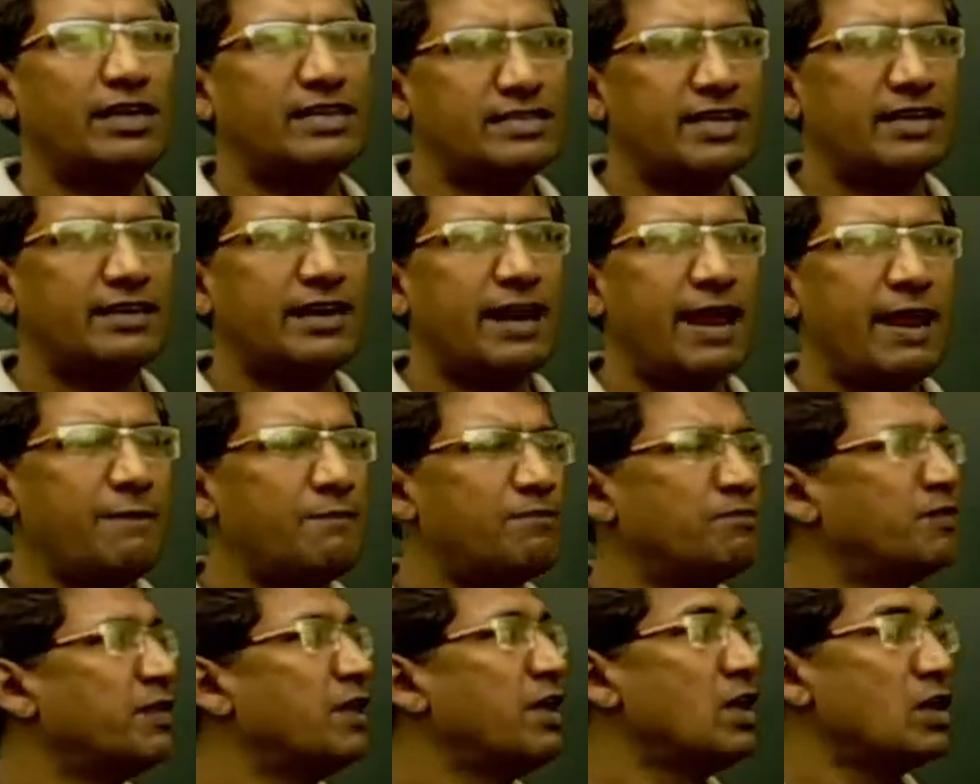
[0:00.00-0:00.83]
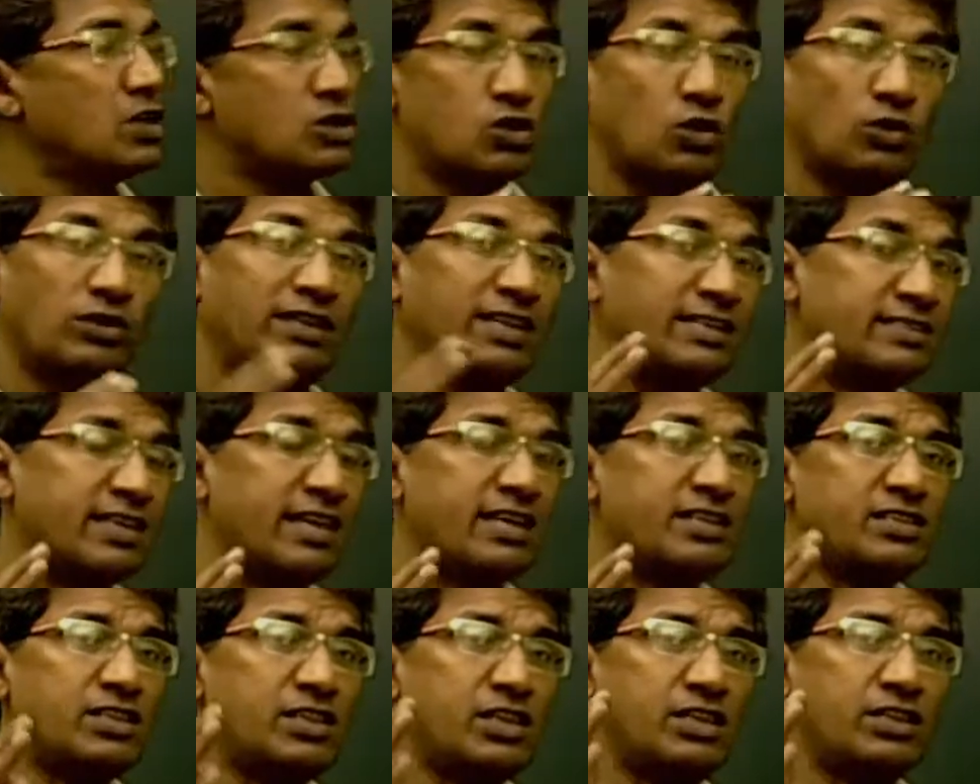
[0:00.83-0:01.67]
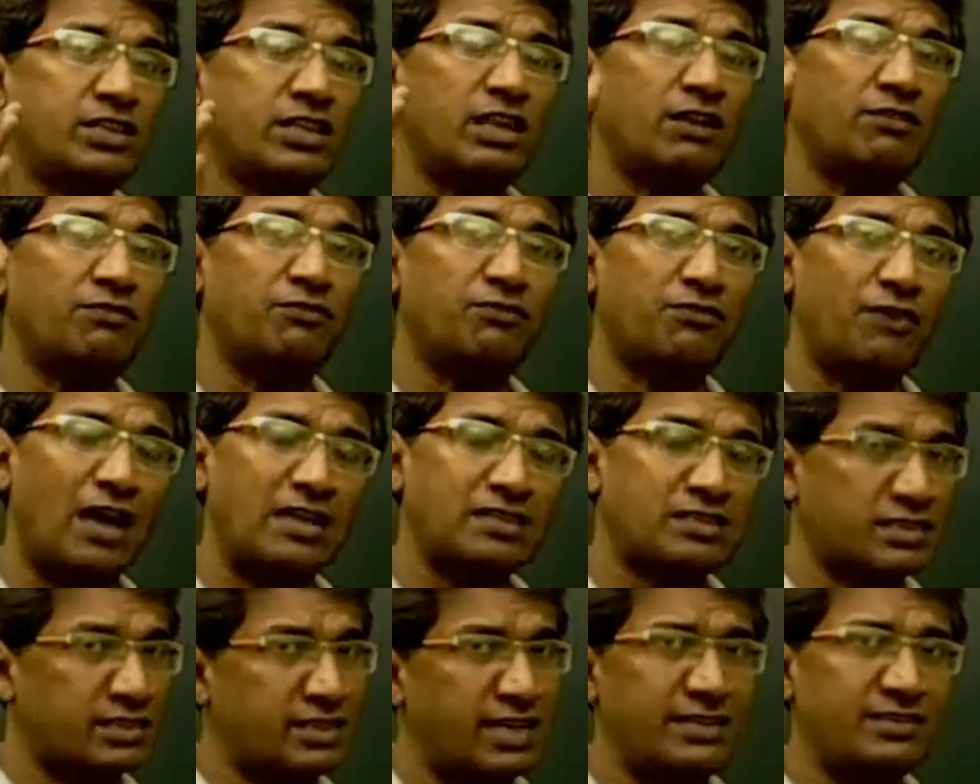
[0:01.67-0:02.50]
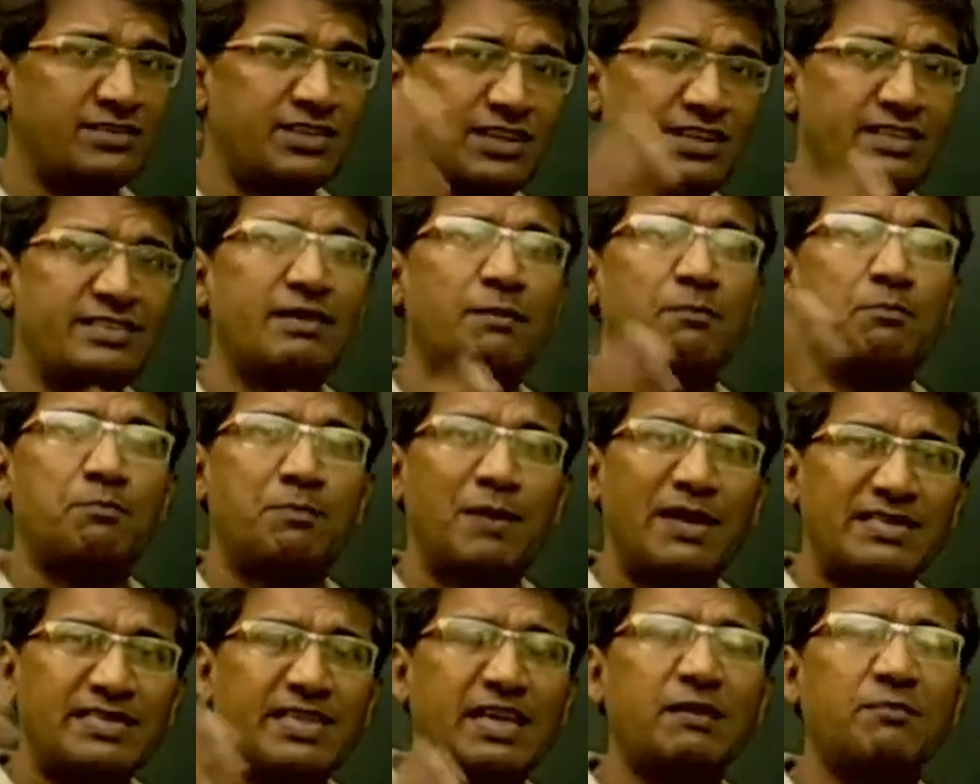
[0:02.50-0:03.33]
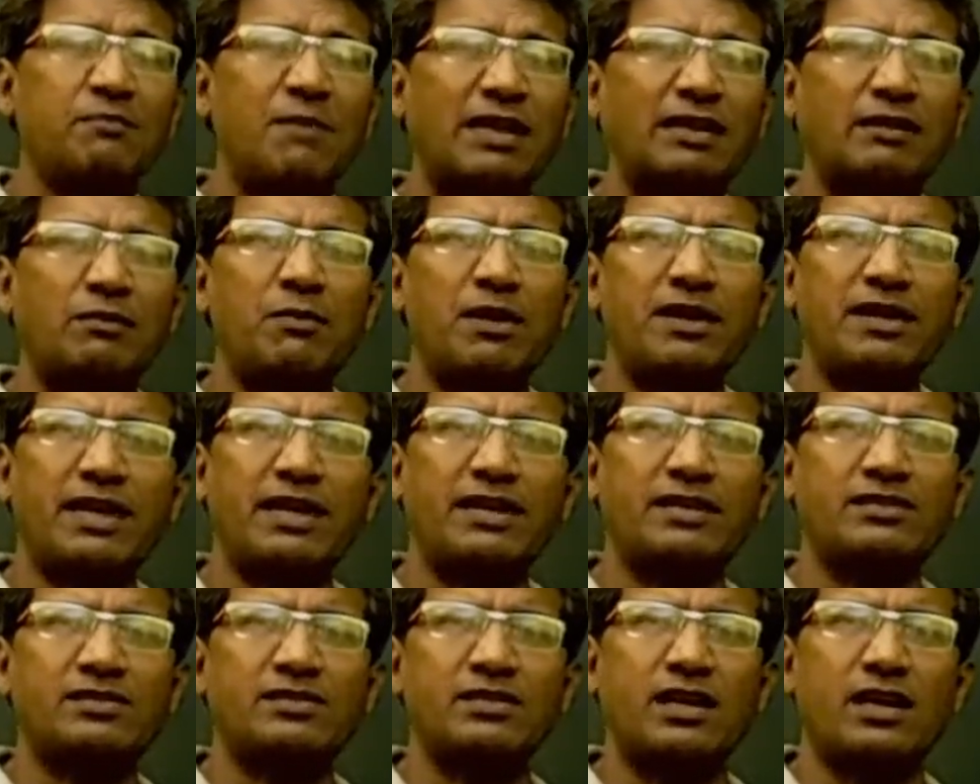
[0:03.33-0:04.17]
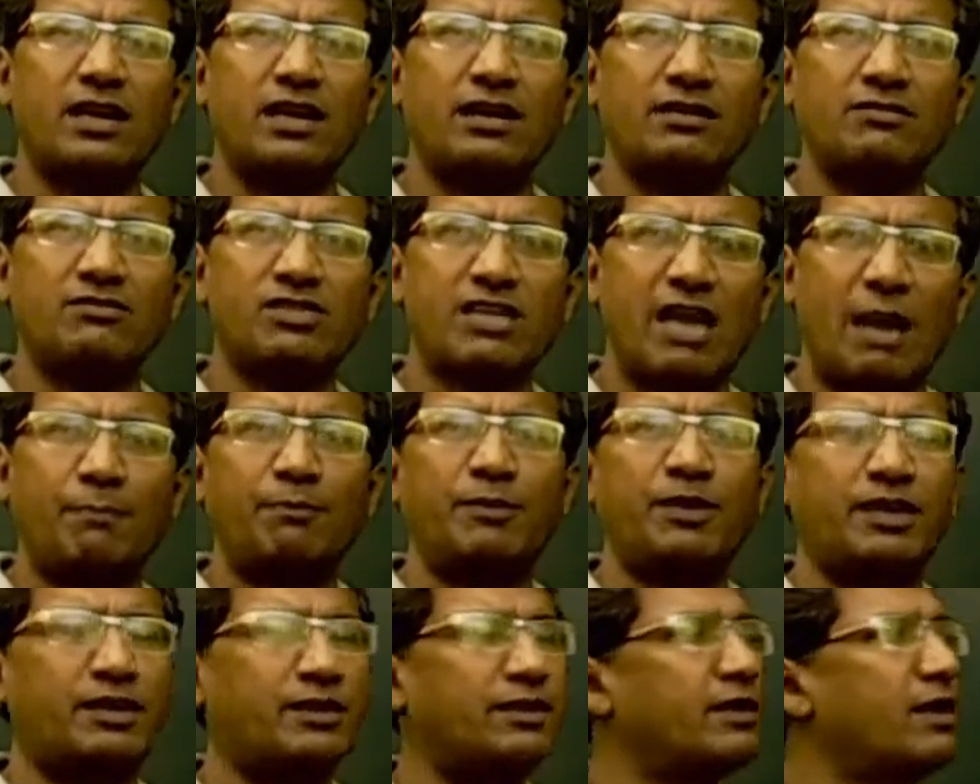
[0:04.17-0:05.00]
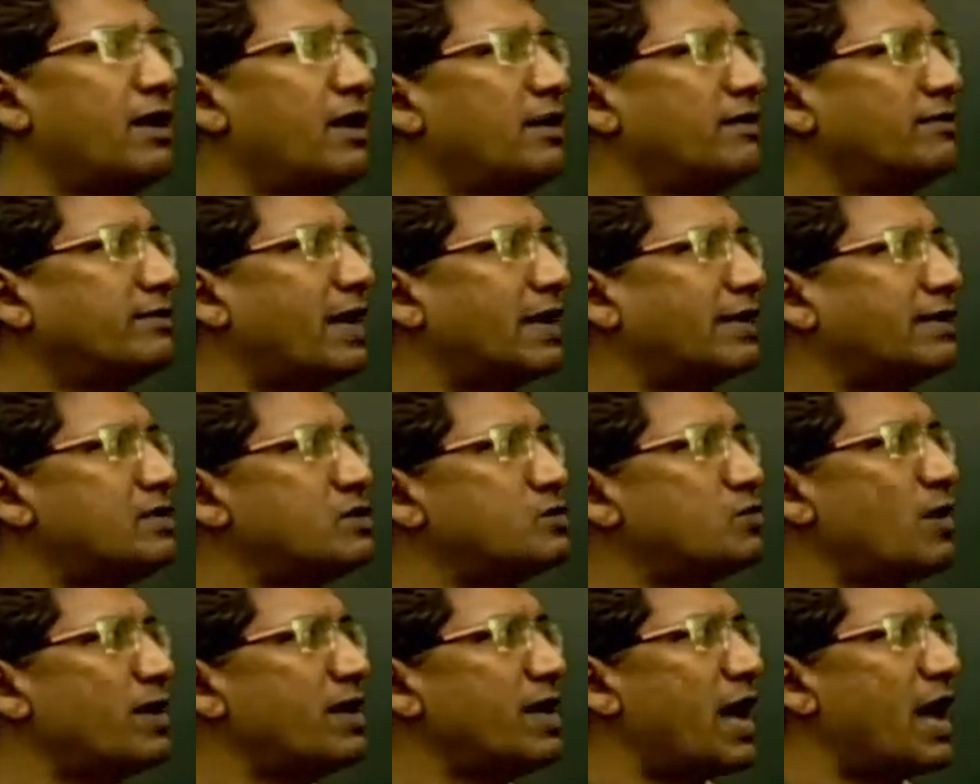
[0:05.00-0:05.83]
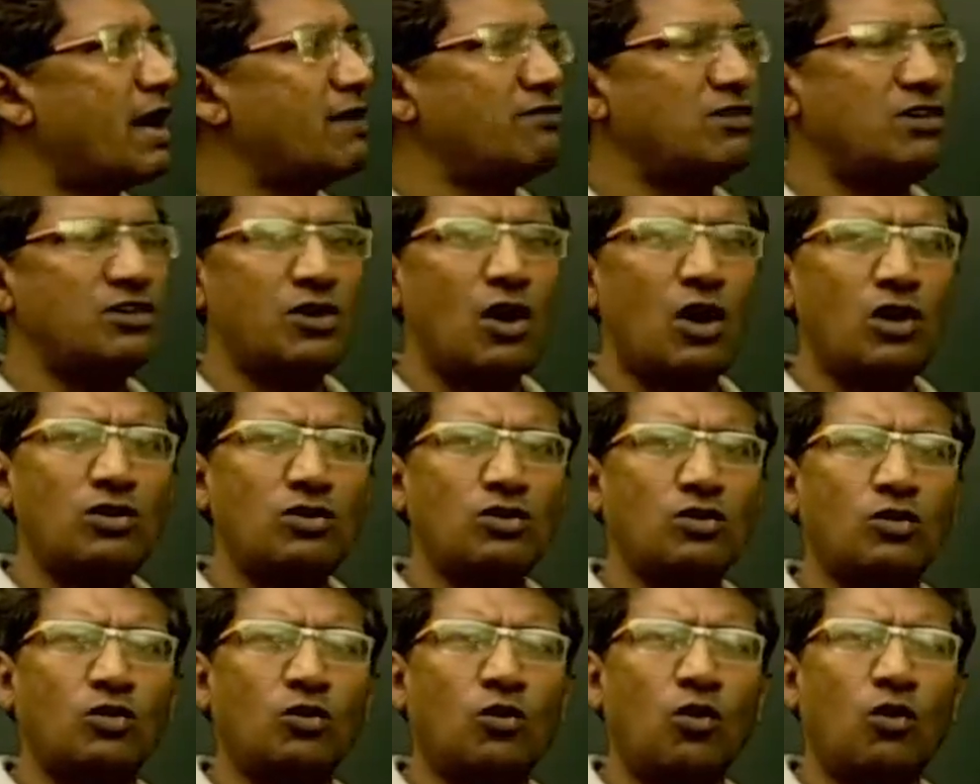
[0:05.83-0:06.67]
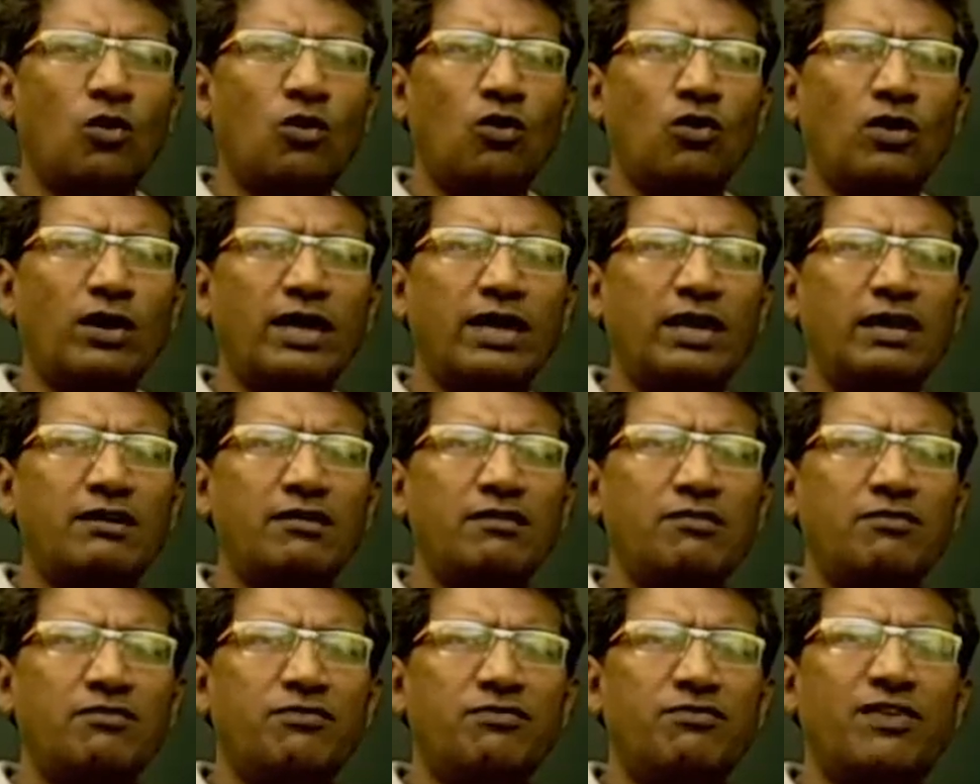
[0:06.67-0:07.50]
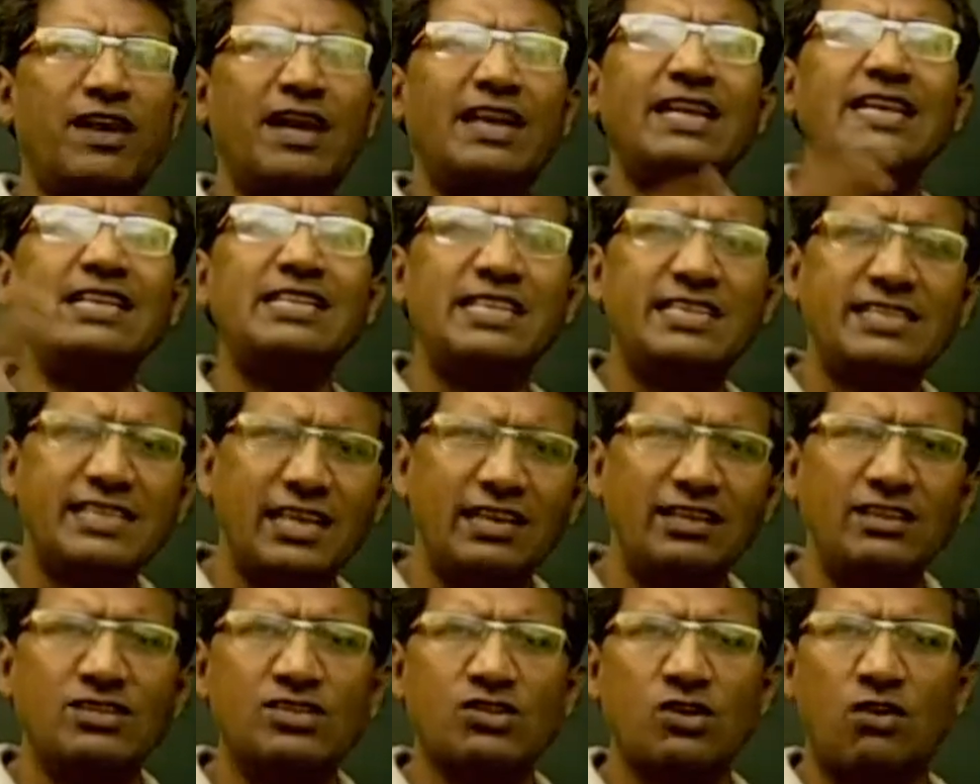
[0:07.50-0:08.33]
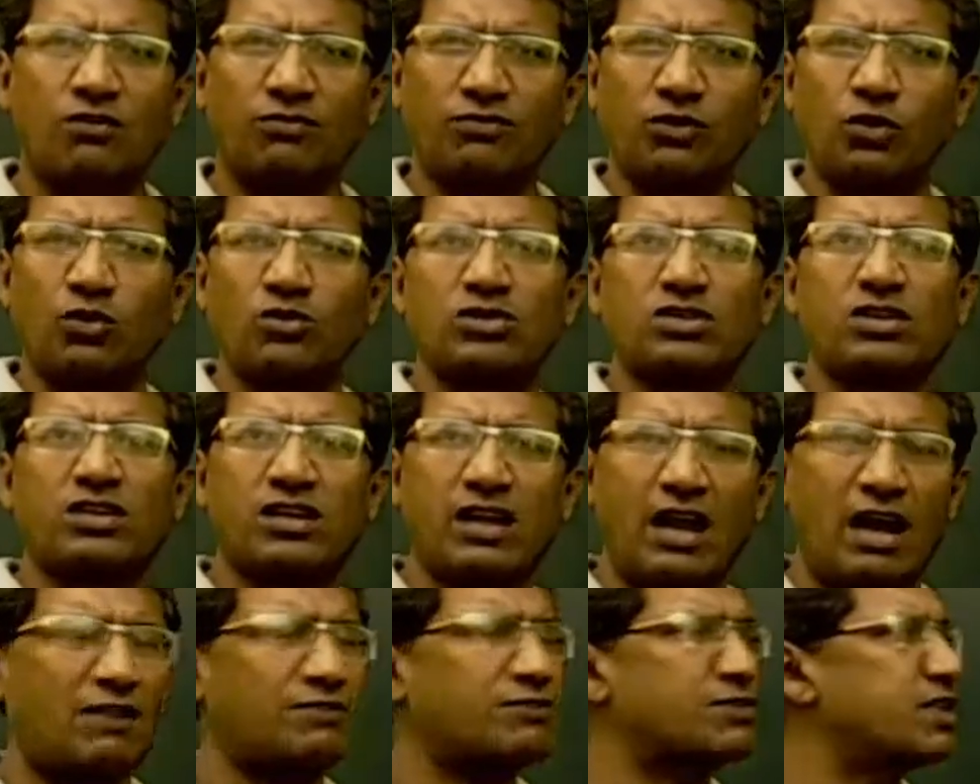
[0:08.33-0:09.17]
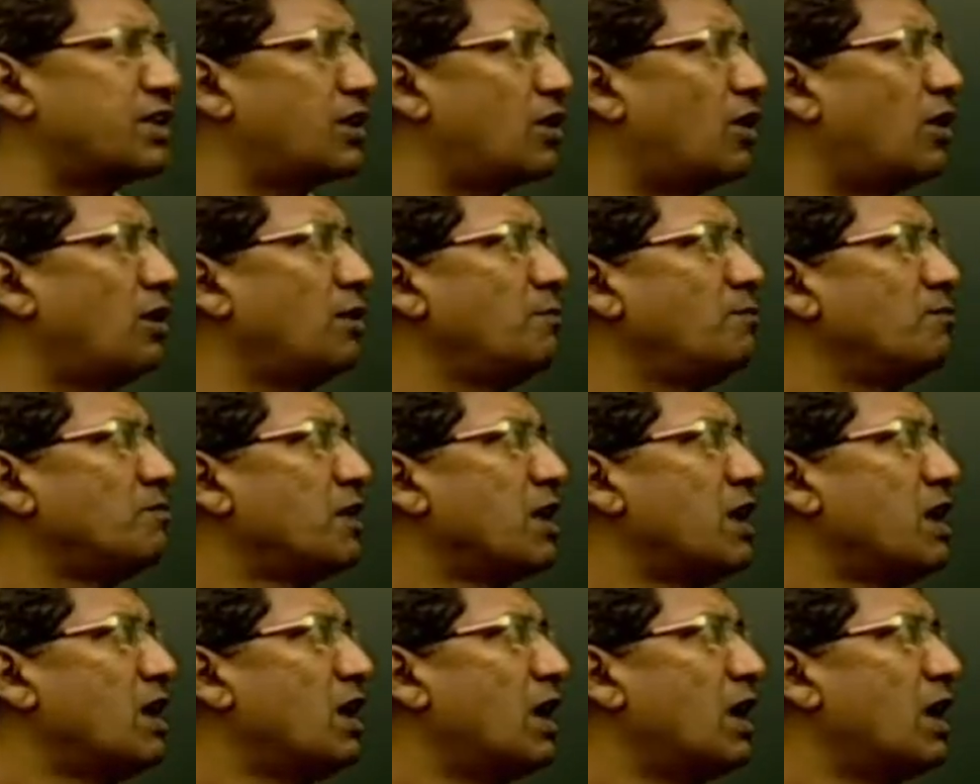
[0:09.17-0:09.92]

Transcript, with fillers: Is it clear? So this is the first, since it is a basic mathematics uh, chapter, that is why I will not go in very details of those graphs and all.